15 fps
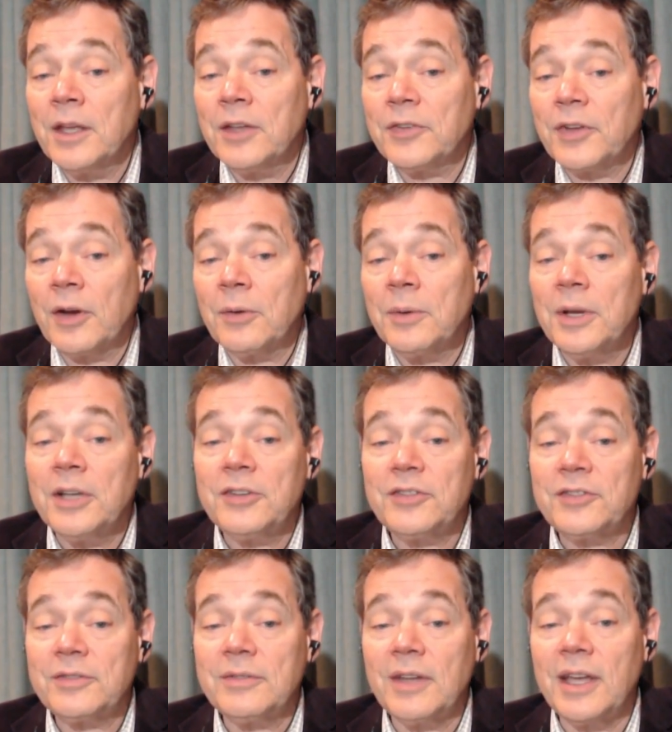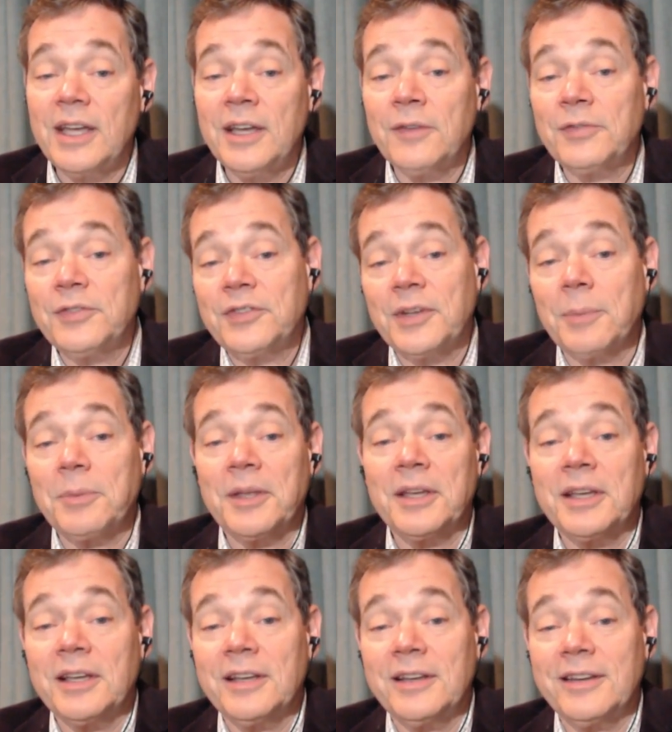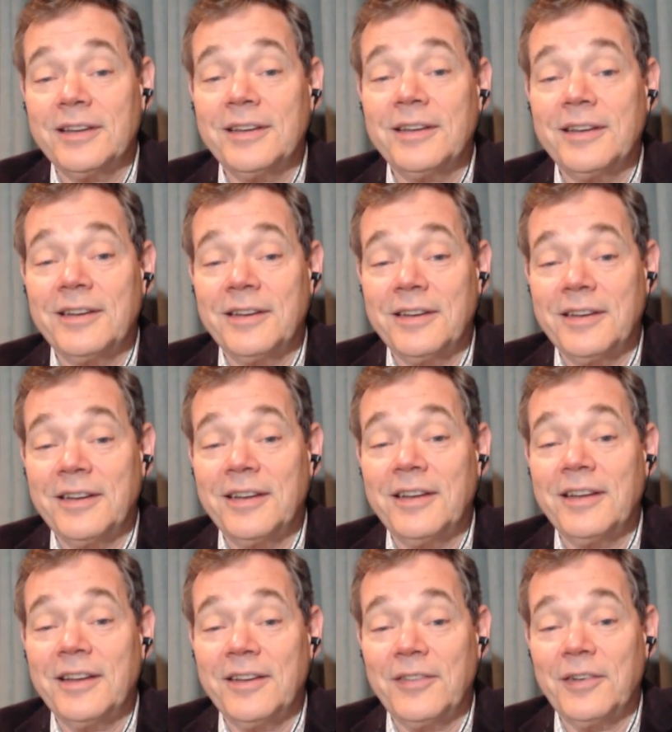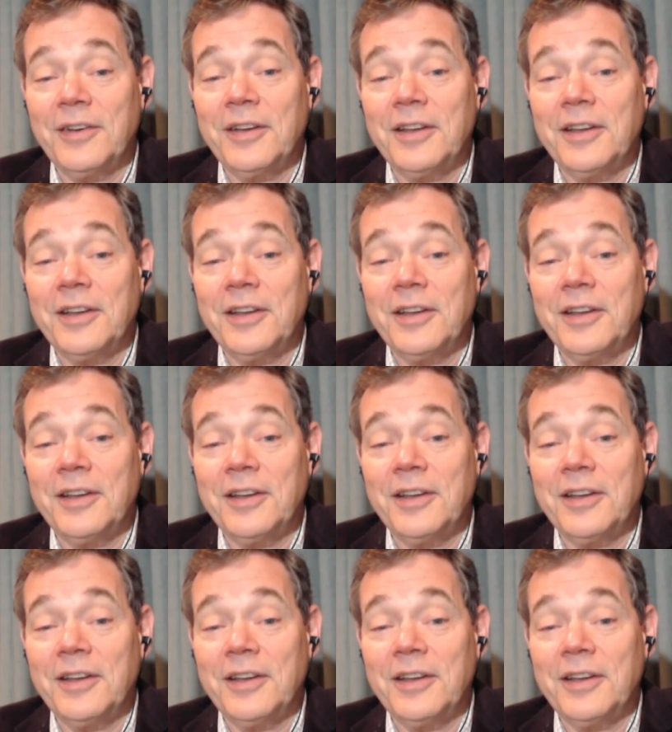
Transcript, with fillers: So, and Dolby Vision is using PQ.